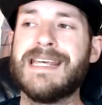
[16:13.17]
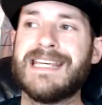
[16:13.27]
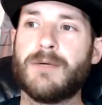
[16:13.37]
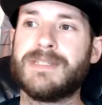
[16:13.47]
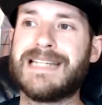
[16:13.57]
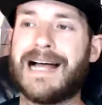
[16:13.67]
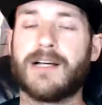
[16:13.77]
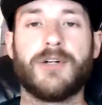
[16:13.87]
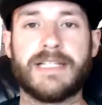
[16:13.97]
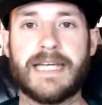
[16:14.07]
It was not
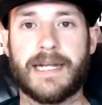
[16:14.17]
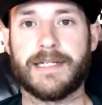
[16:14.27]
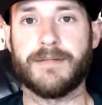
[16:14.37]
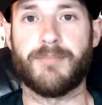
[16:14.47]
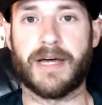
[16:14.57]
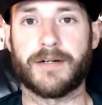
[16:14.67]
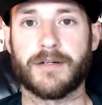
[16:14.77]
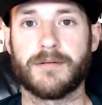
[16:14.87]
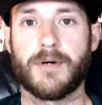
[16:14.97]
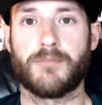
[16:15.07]
going to get any better.
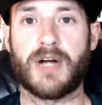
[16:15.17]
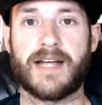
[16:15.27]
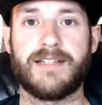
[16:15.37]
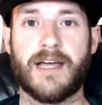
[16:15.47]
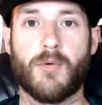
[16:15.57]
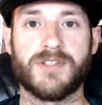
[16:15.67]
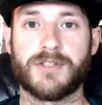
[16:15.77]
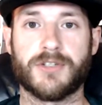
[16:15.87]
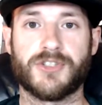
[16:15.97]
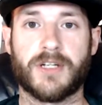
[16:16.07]
Prachnio
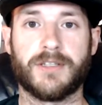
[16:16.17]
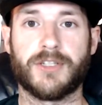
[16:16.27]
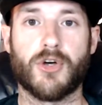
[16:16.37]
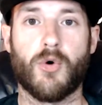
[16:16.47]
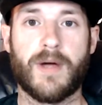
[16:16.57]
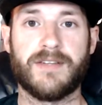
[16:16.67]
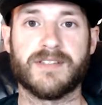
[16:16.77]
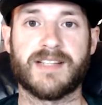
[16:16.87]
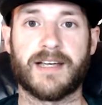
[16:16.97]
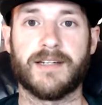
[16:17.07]
wasn't going to suddenly go away in the
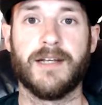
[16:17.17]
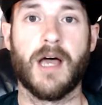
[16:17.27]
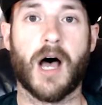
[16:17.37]
second.